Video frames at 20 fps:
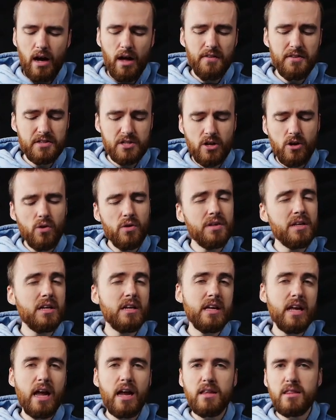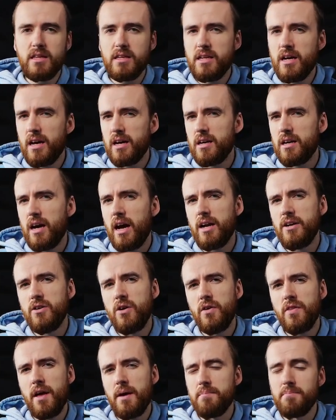This is our only negate in the deck. I
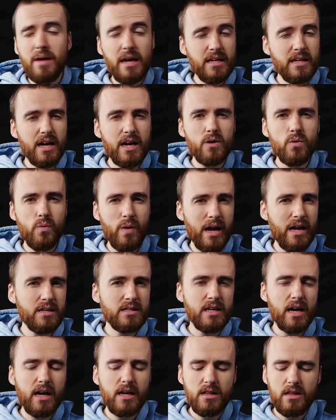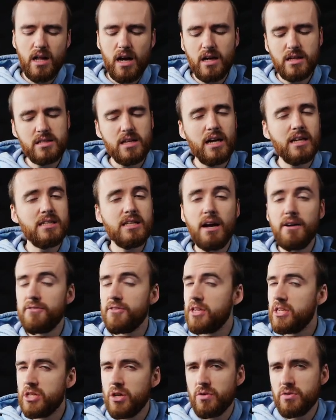know that main deck ran Tidal Locks. I
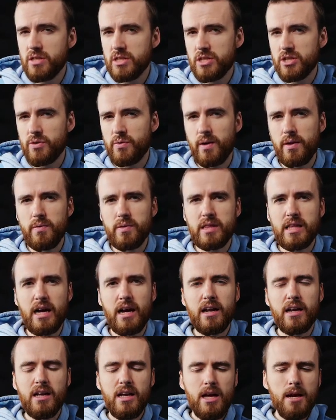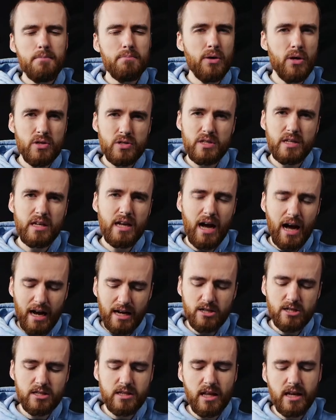definitely don't disagree with that. Personally,
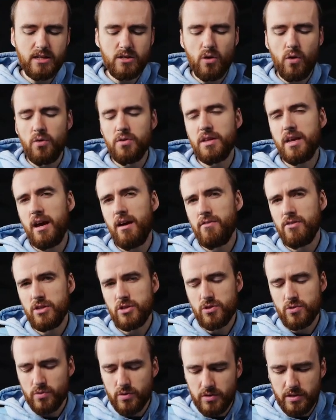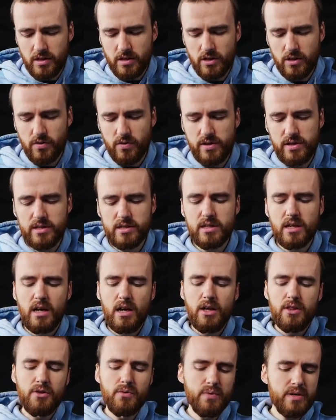I just like only having the Cerulean Decrees.
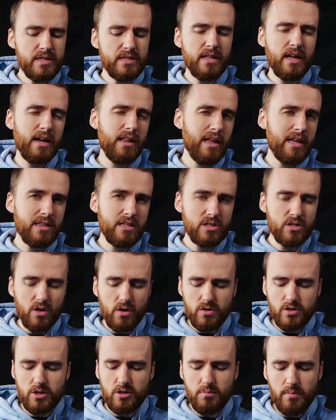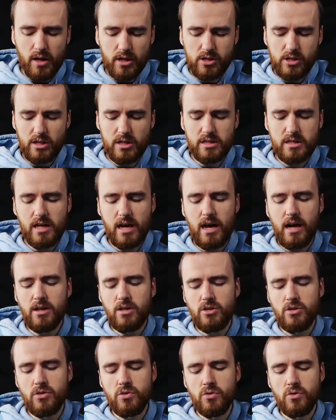The reason that I like this card so much is
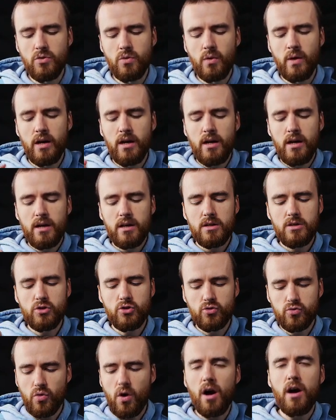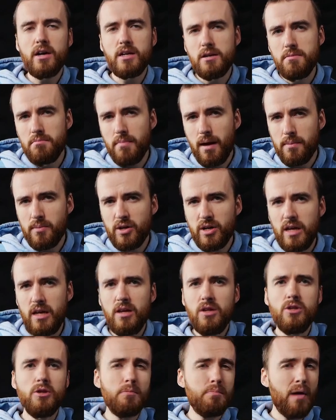that you draw into
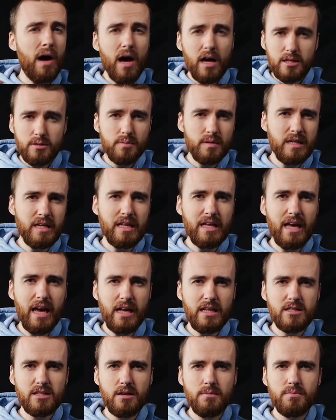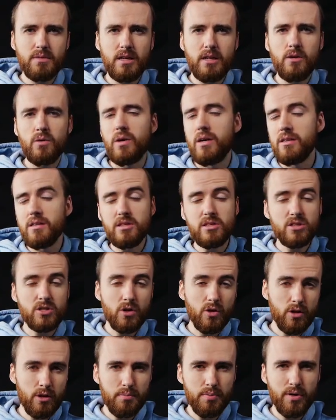memory, you possibly negate something or at least
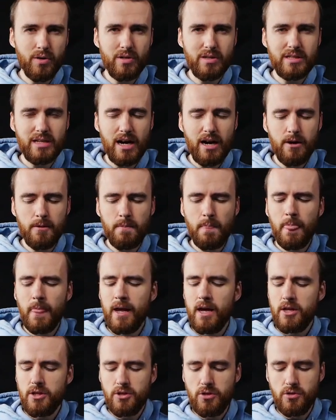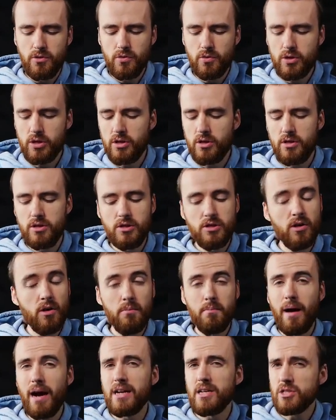slow your opponent down. You could,
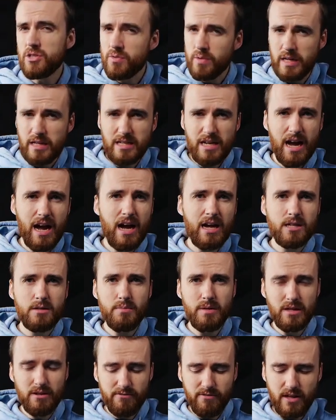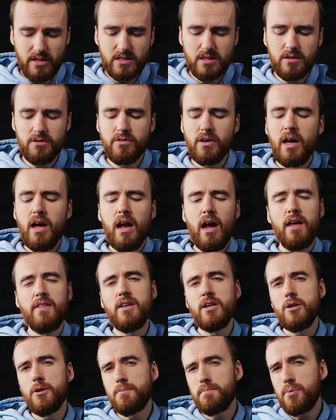-3 attack to be defensive, and
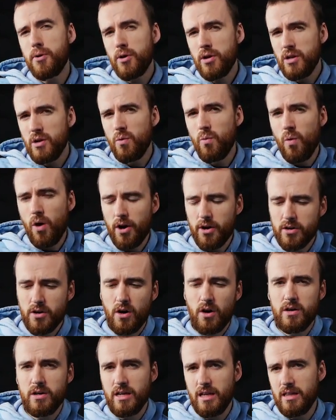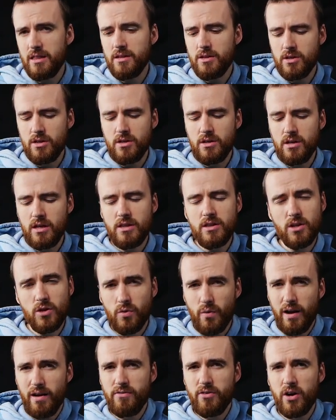then you're putting a water card in the
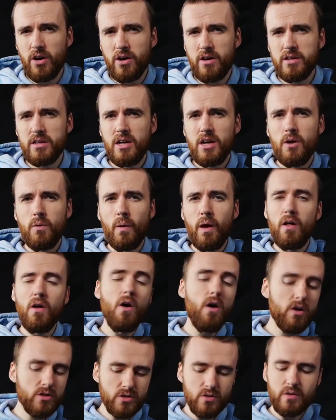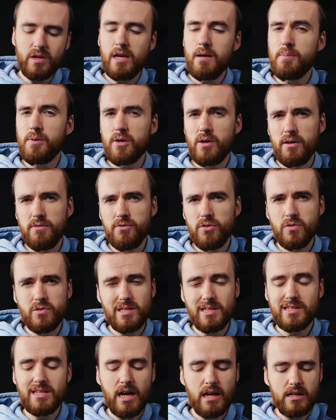graveyard while also keeping your
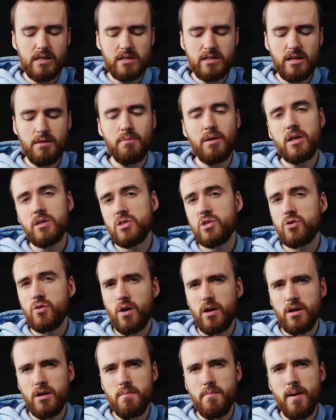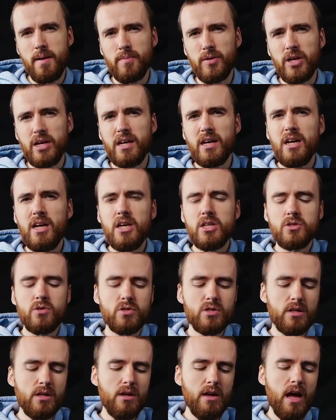influence exactly the same because it's drawn into memory. So
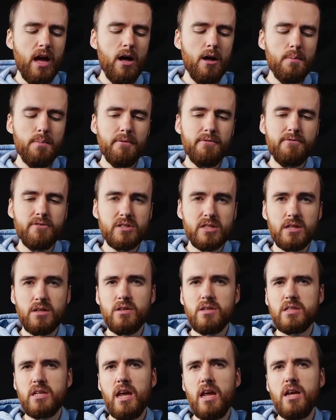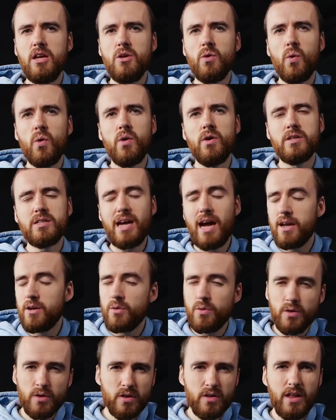it's going to help facilitate your
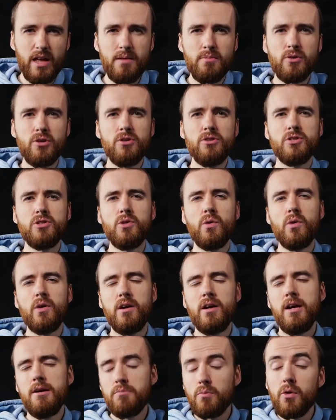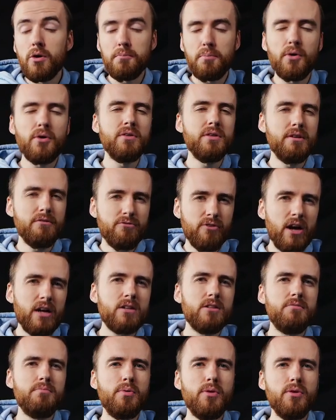Tideholder Reclaimers, your, more importantly,
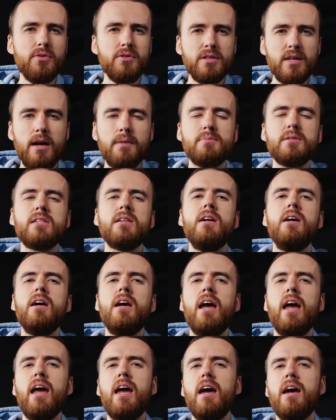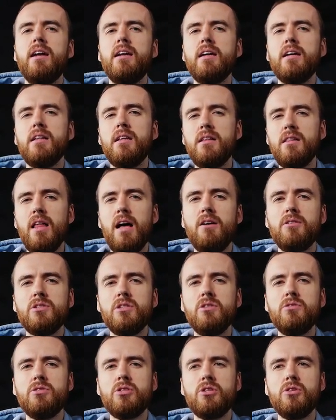Fractal Polar Depths, and it allows
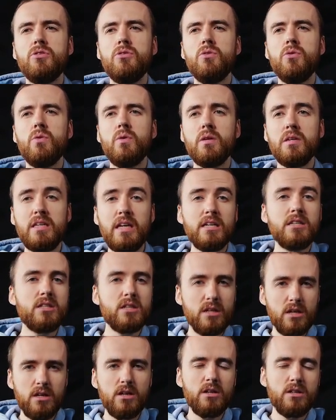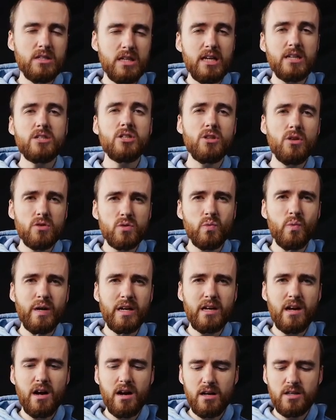you to get to those
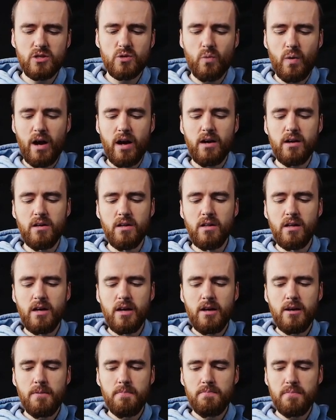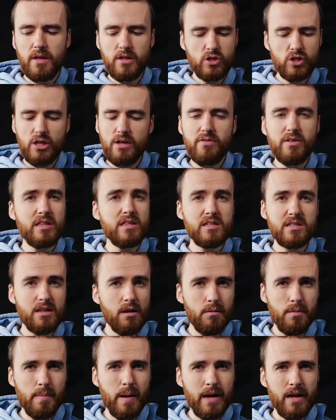win cons while achieving the
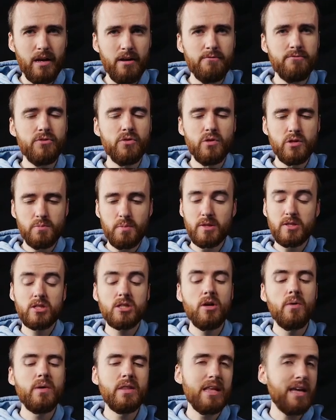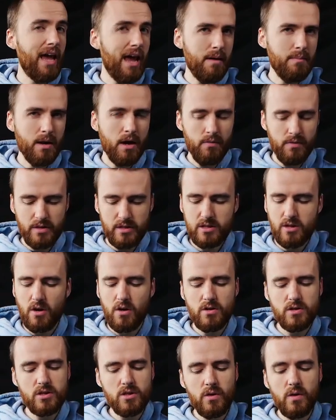same amount of influence but slowing the game down with this
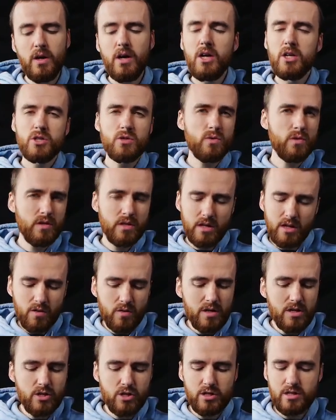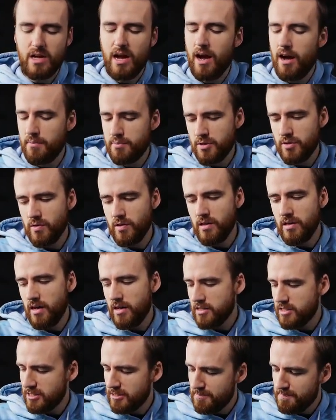card. So Cerulean Decree is just absolutely
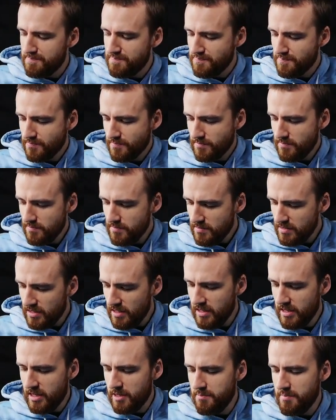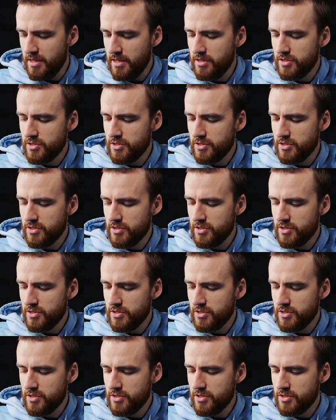nuts. It can be